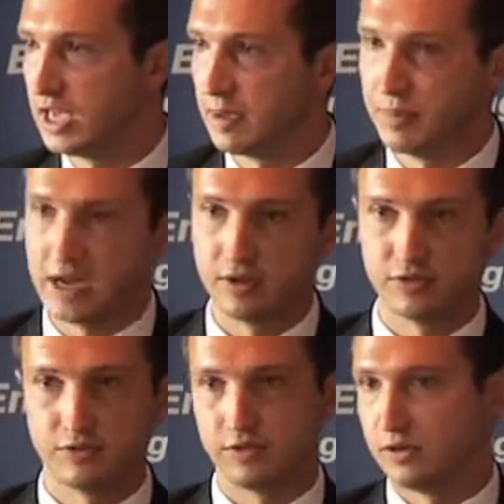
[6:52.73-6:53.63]

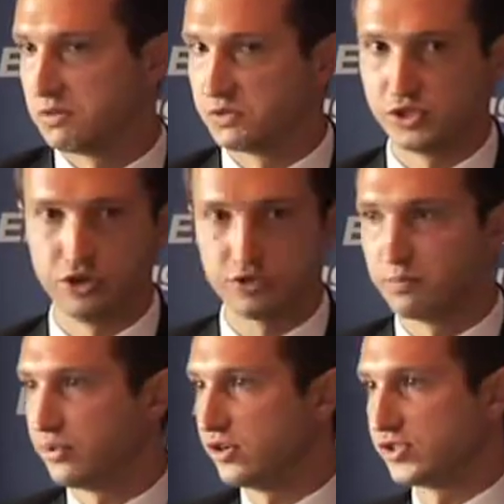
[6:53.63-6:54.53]
about a
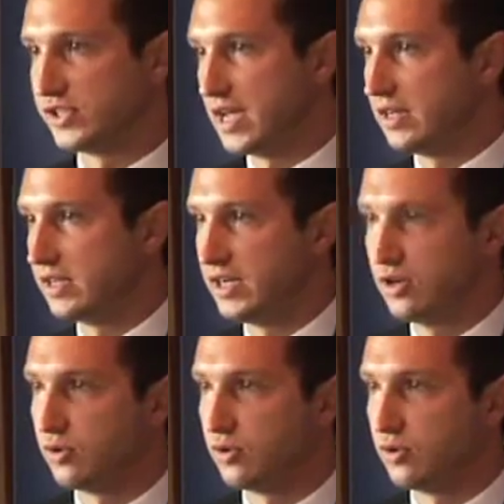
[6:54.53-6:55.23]
certain personality